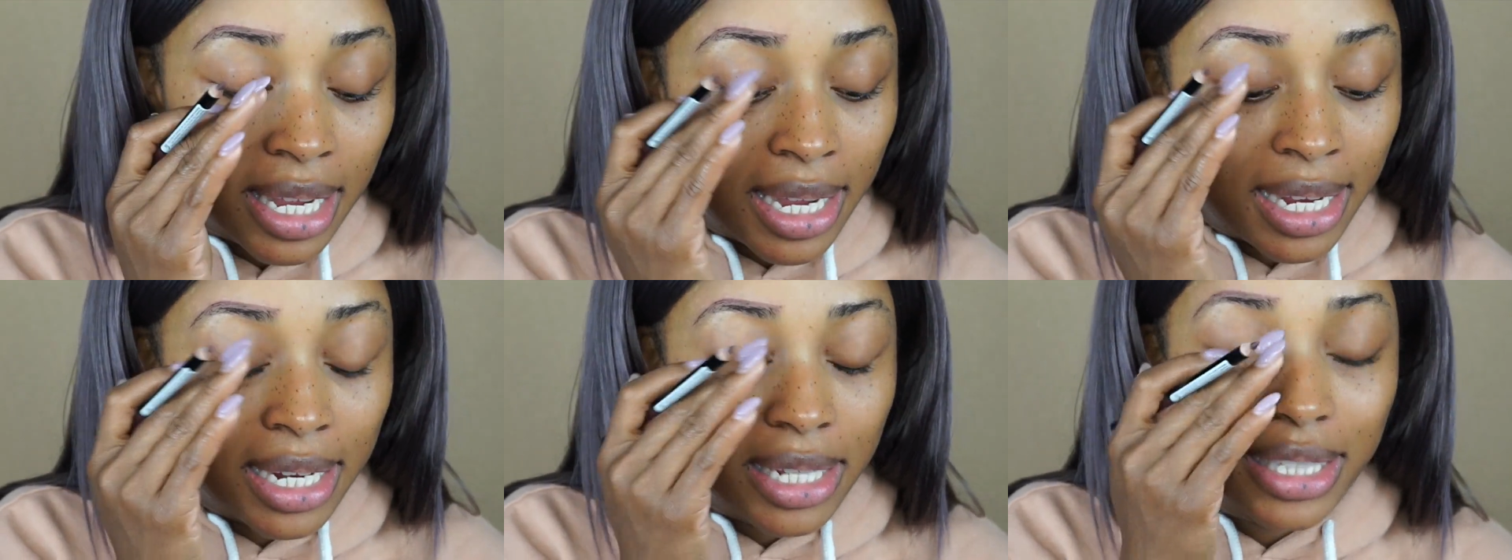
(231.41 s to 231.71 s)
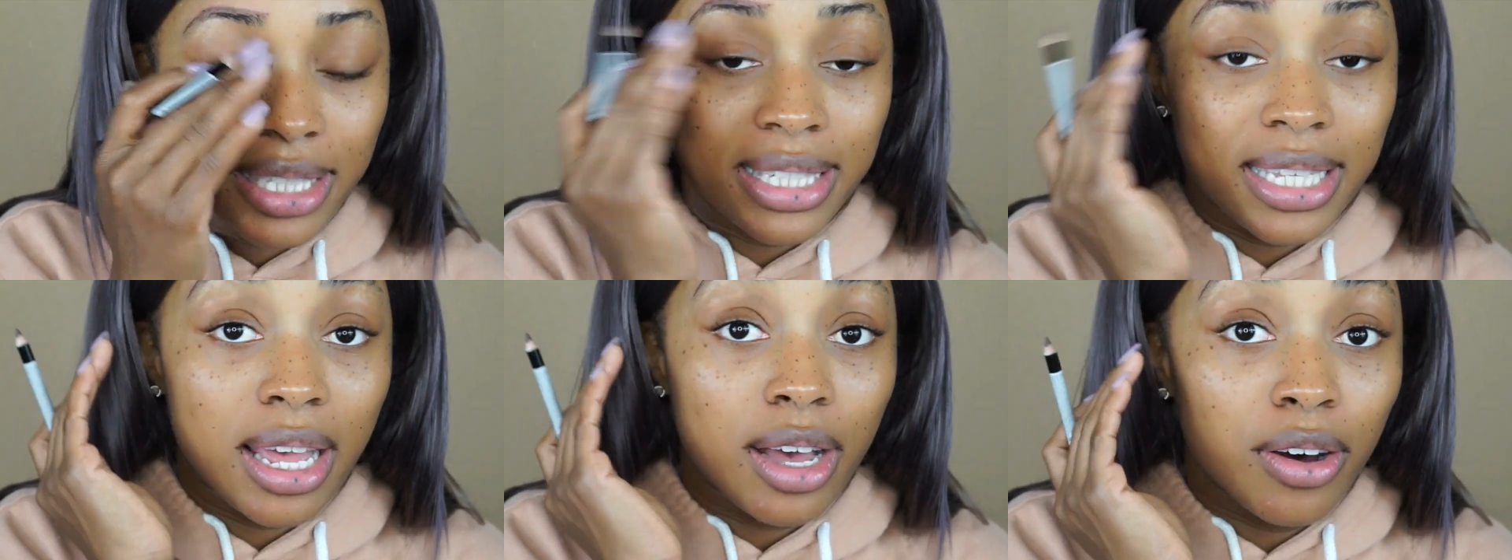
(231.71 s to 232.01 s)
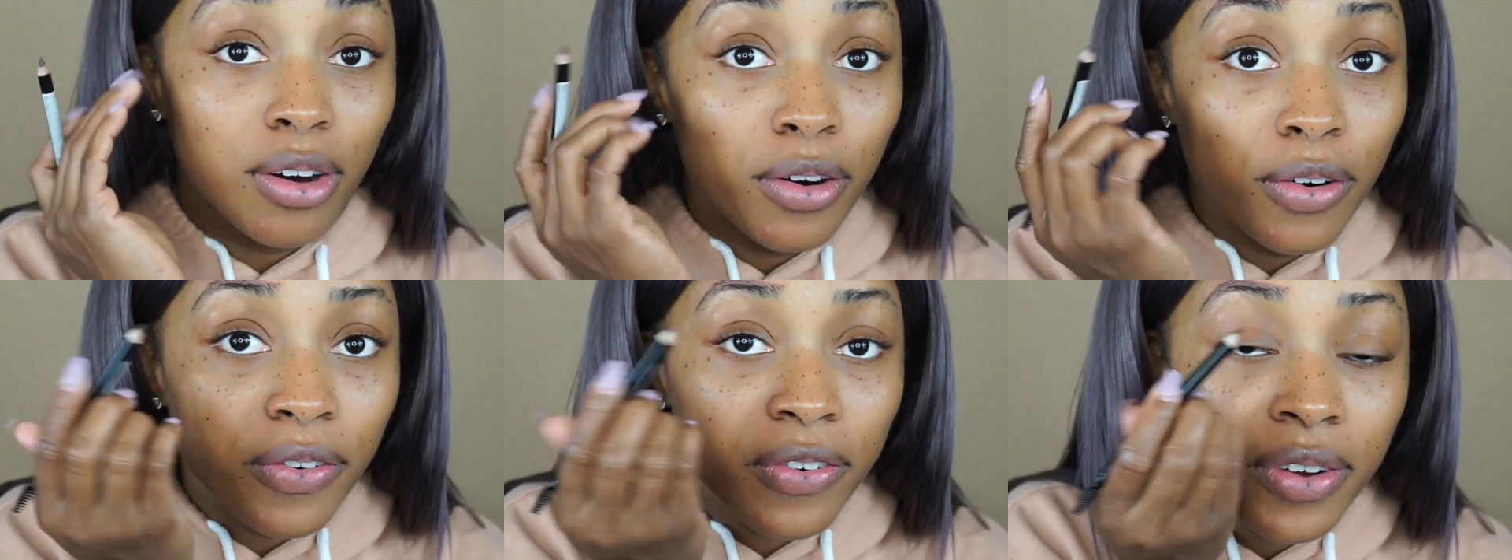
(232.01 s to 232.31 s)
in
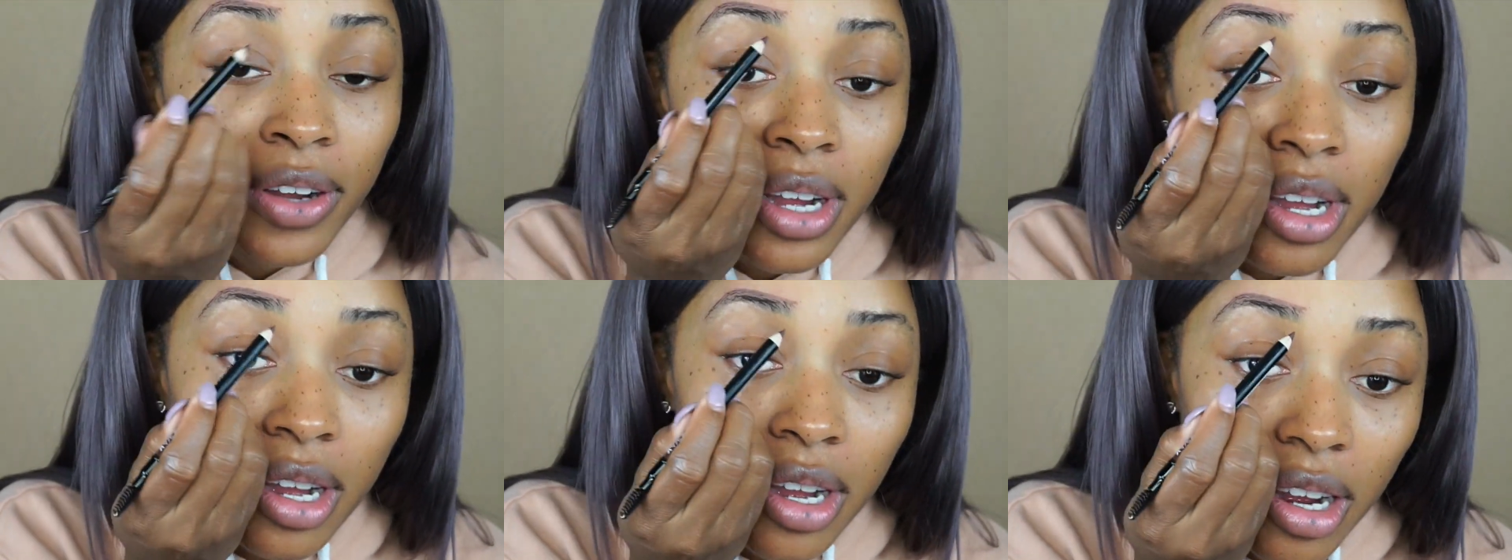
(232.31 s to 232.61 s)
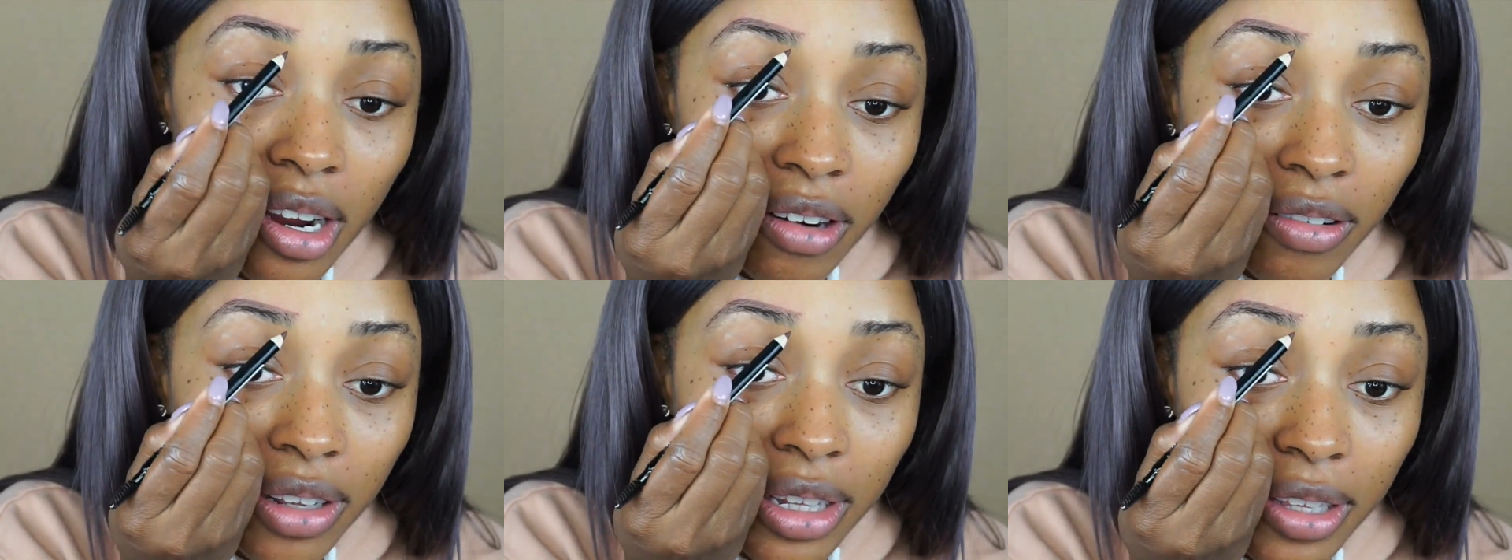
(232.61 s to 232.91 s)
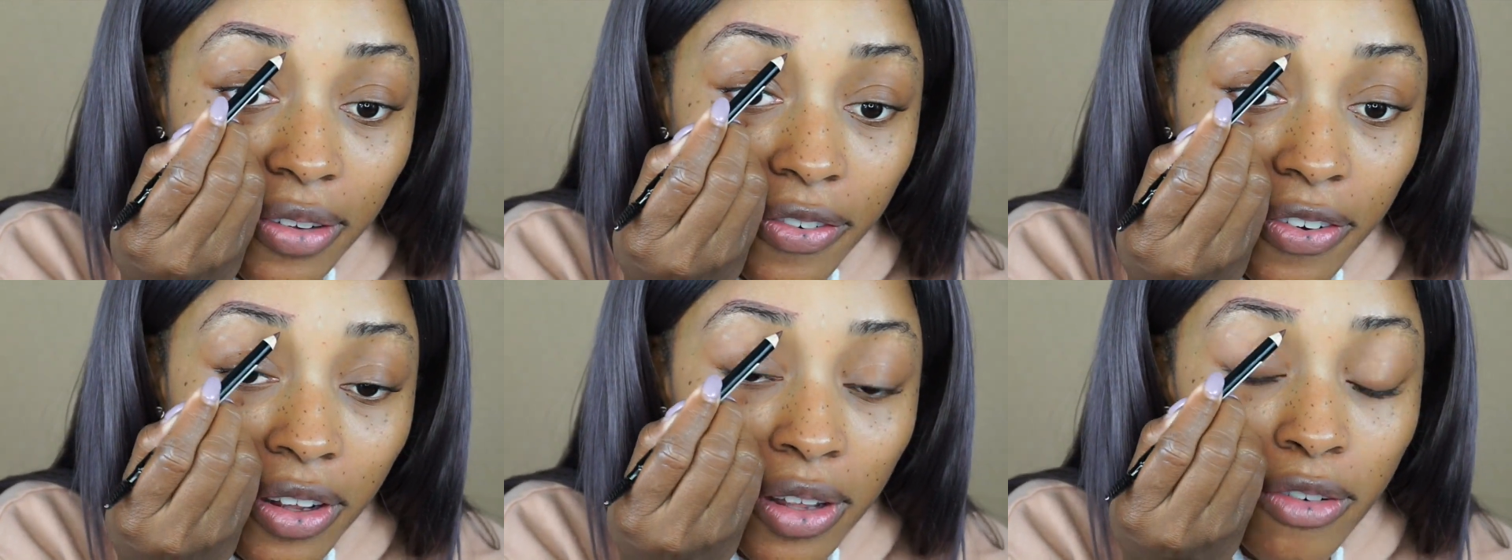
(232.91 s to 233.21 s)
itself are
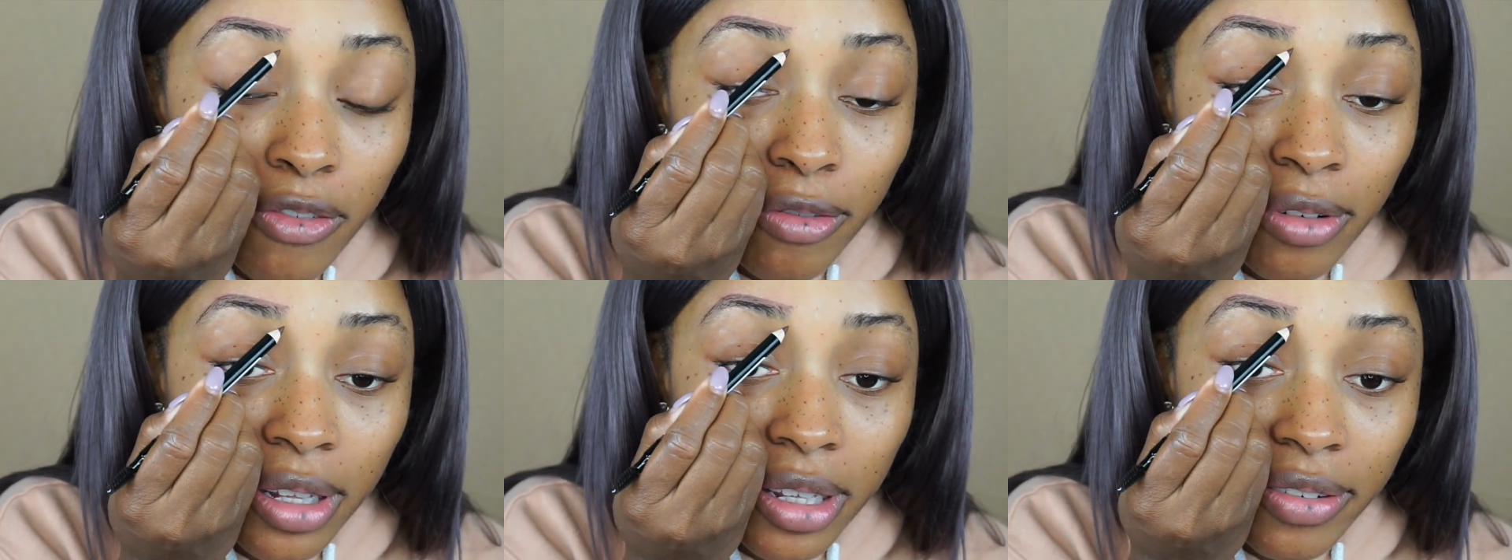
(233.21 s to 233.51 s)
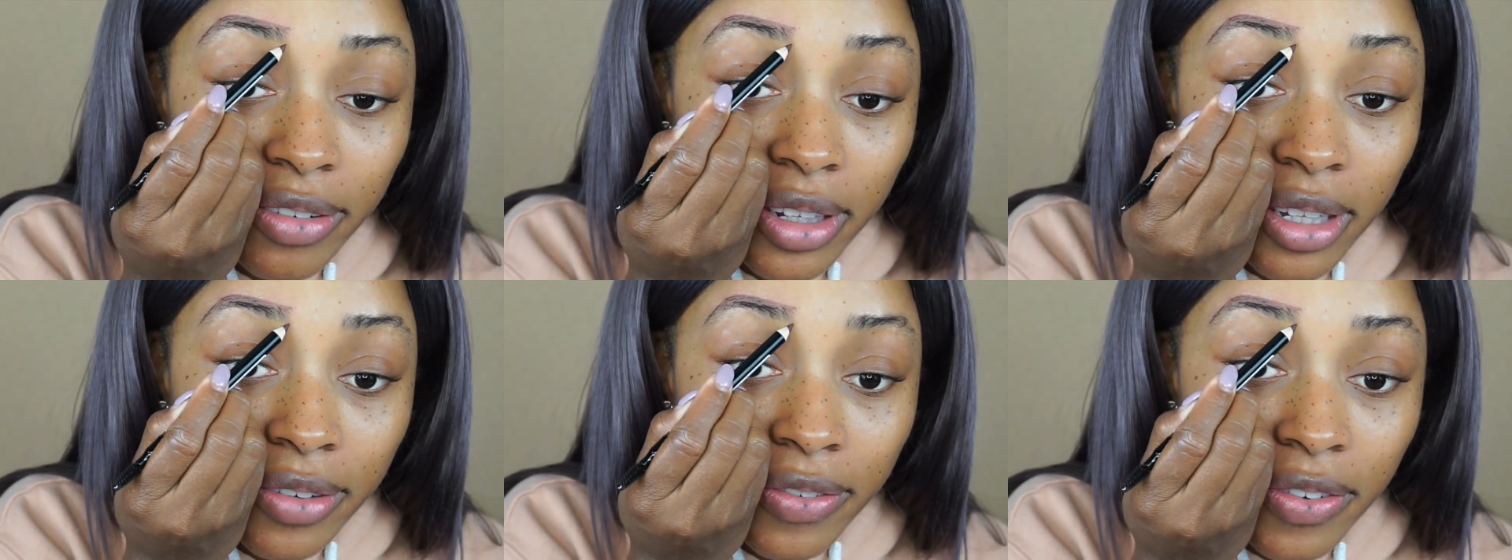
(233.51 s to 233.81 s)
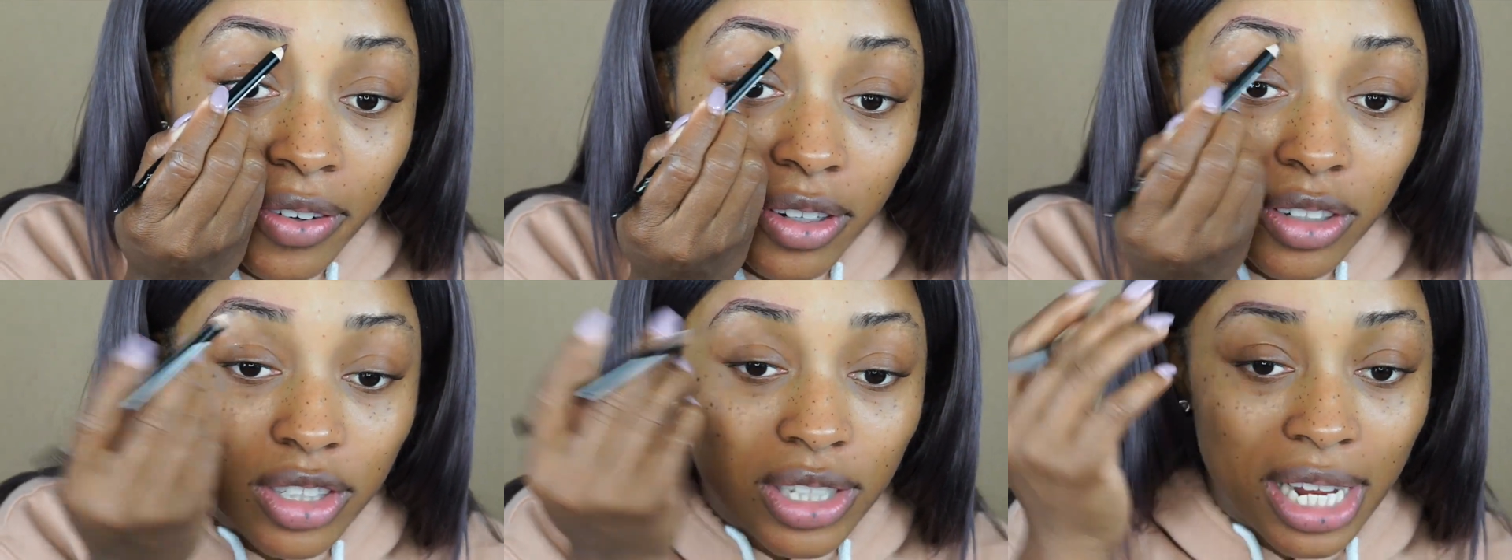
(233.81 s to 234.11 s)
really full.